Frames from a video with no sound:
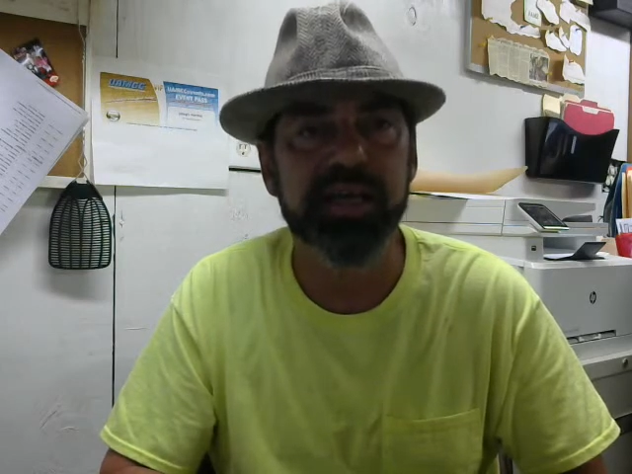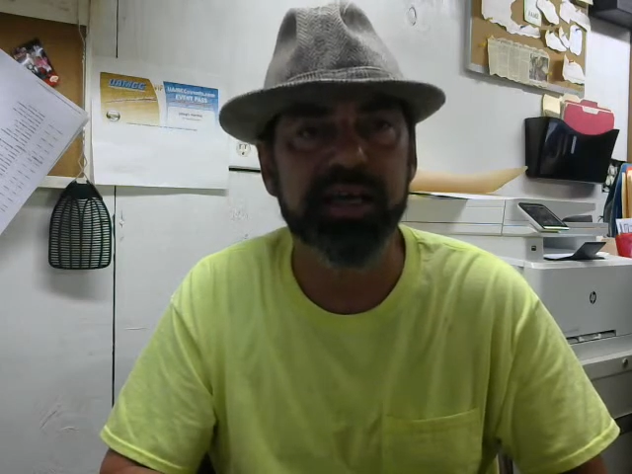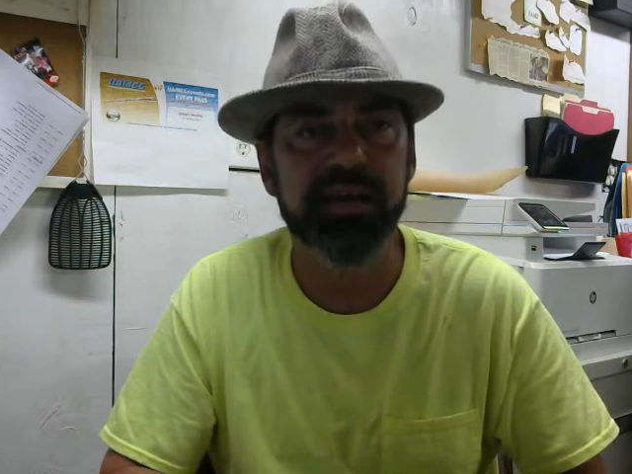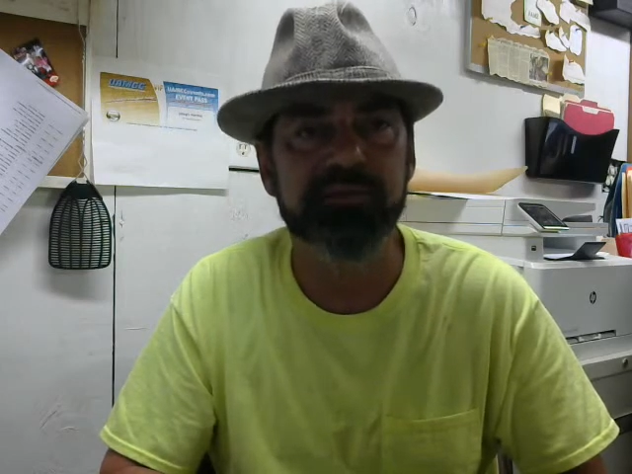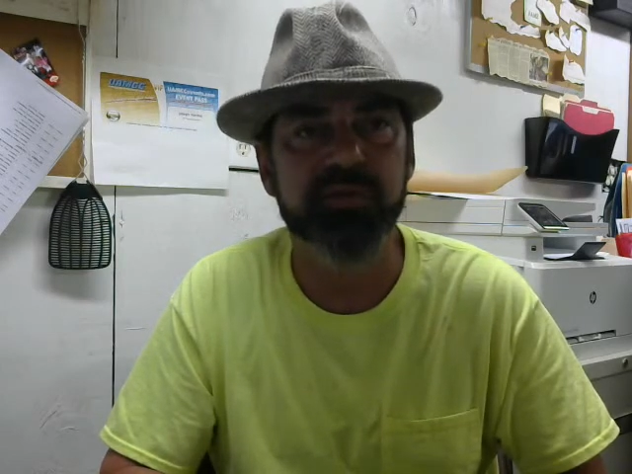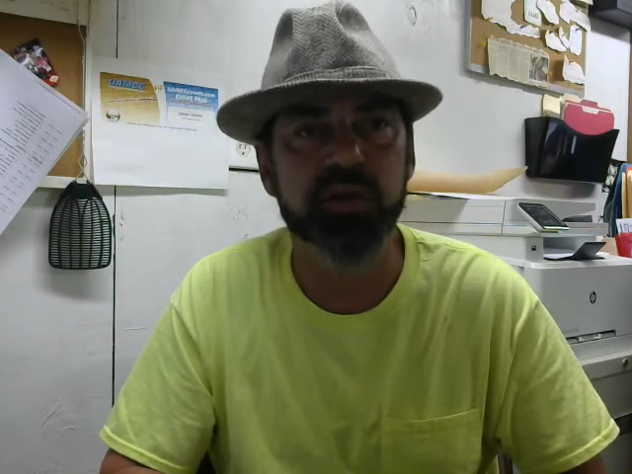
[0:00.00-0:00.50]

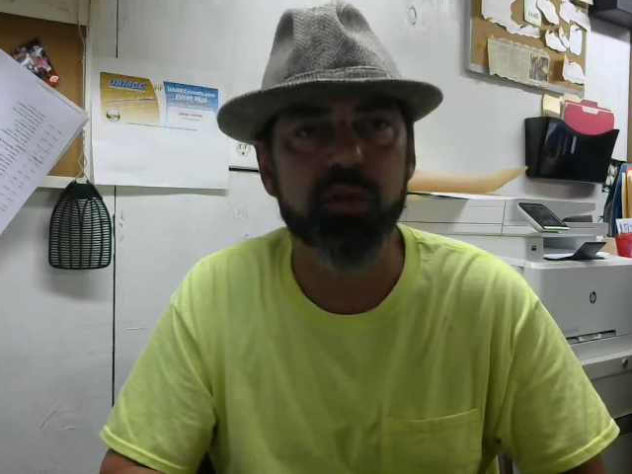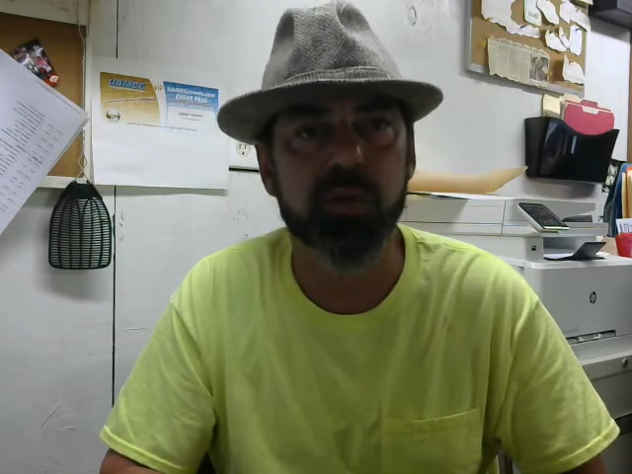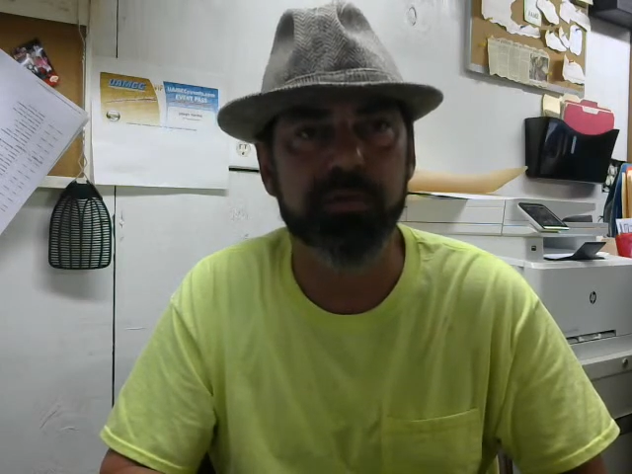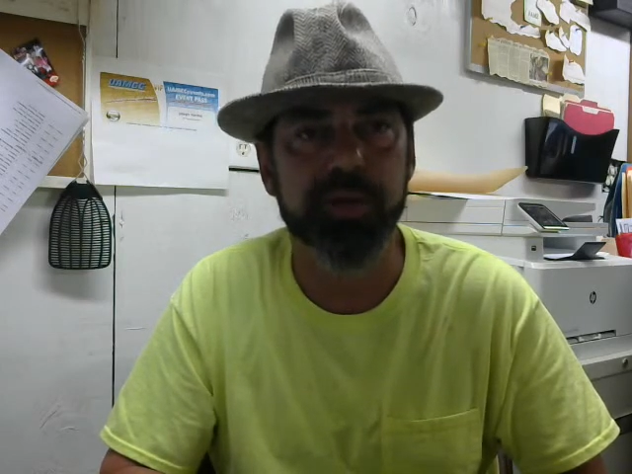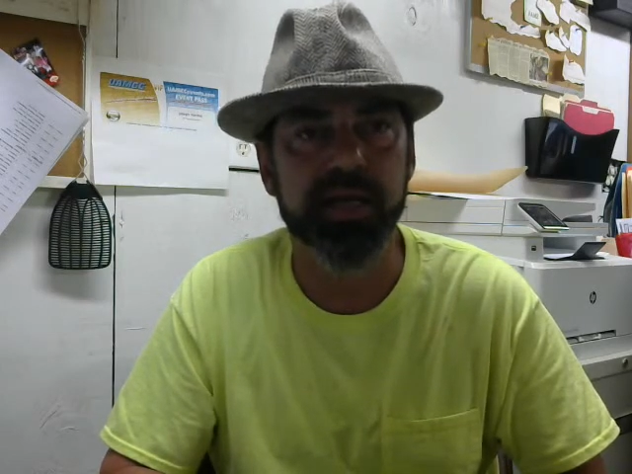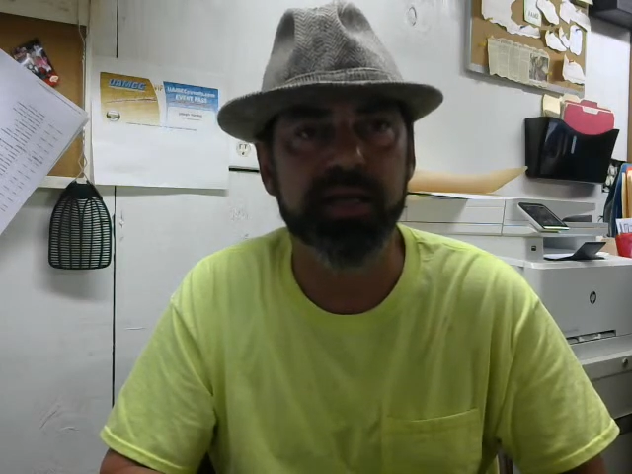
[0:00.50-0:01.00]
if you
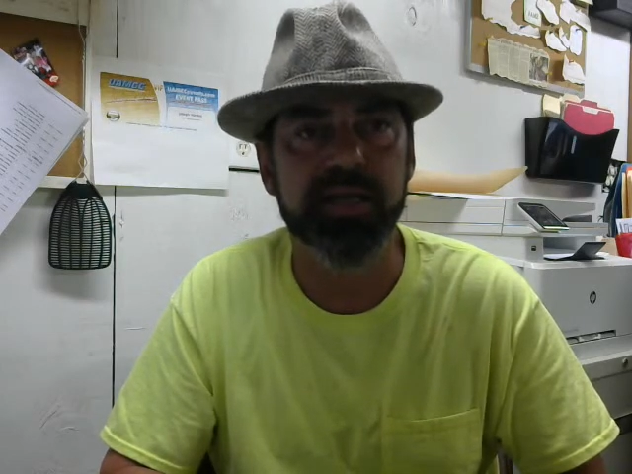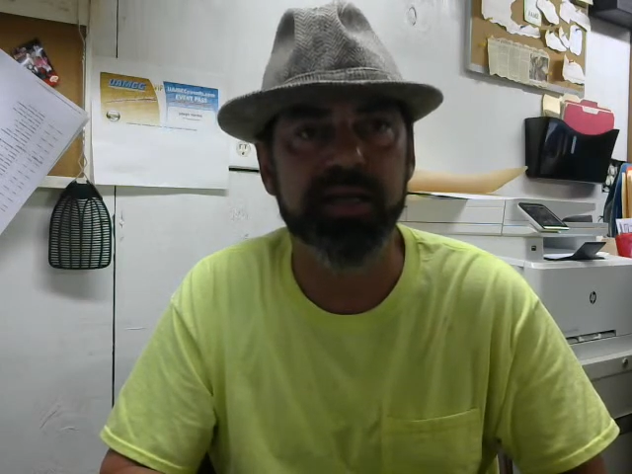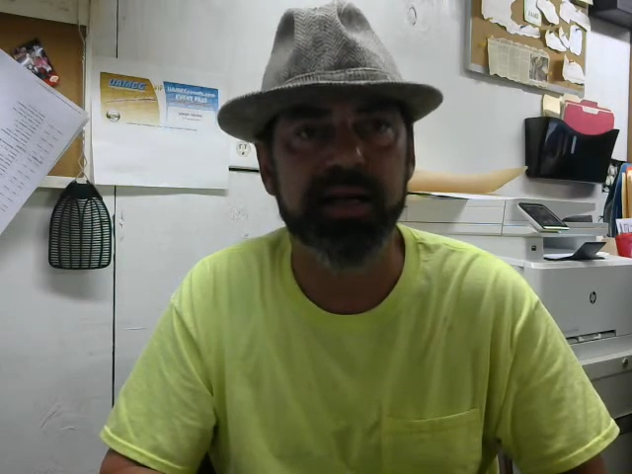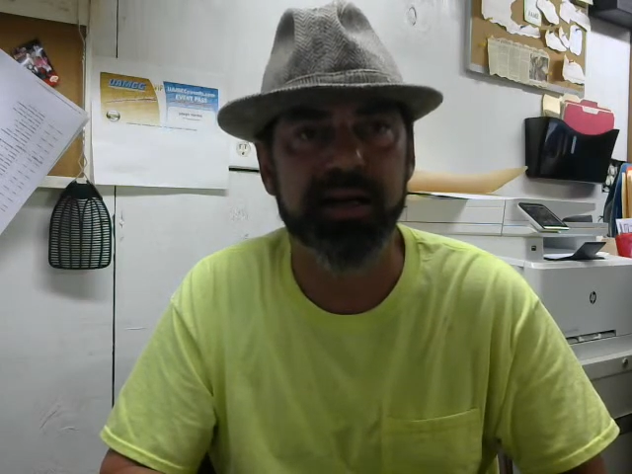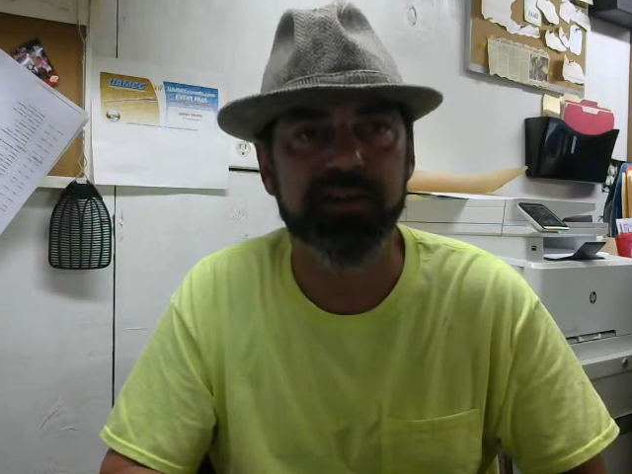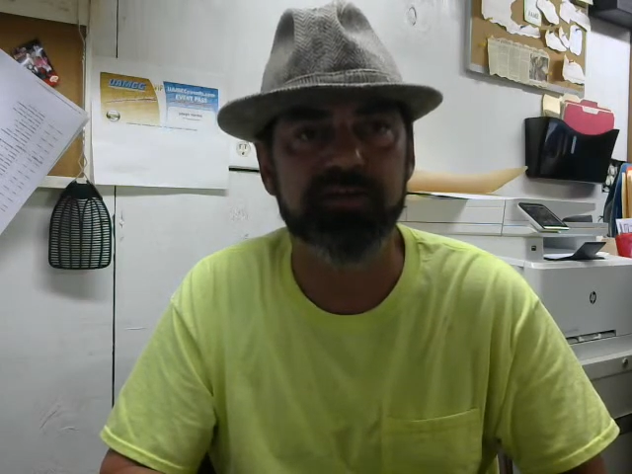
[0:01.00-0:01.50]
are being
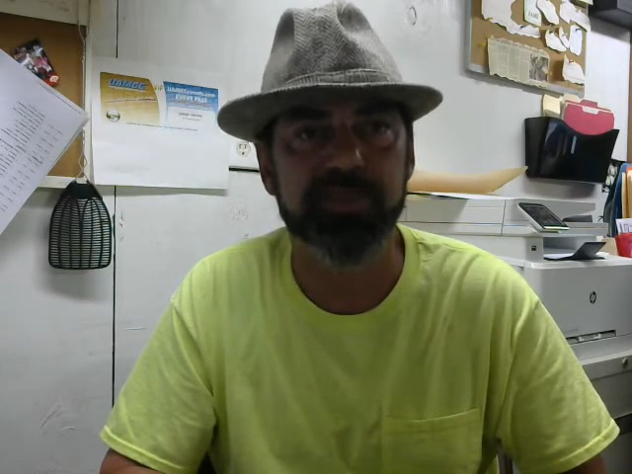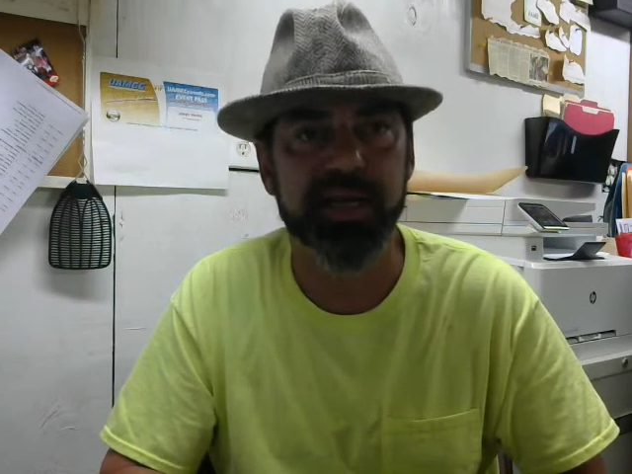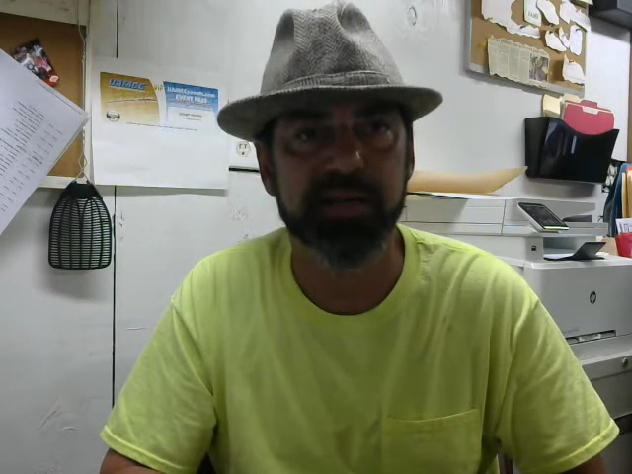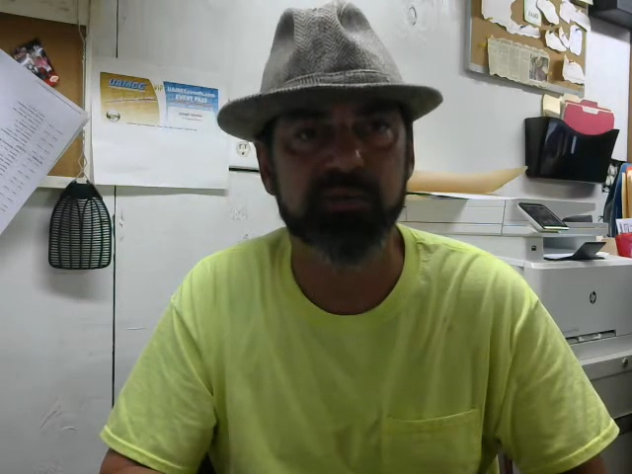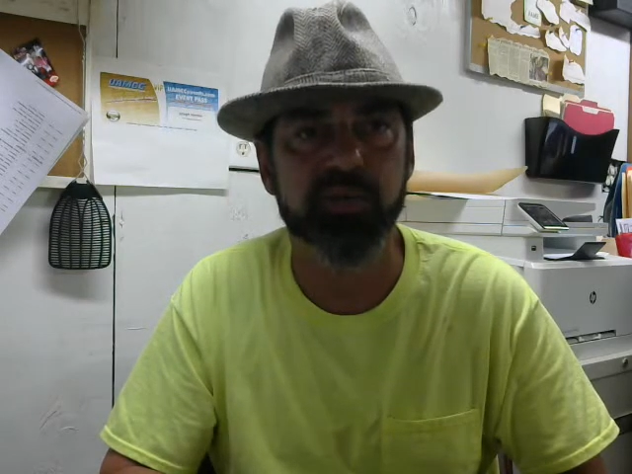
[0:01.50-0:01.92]
the highest paid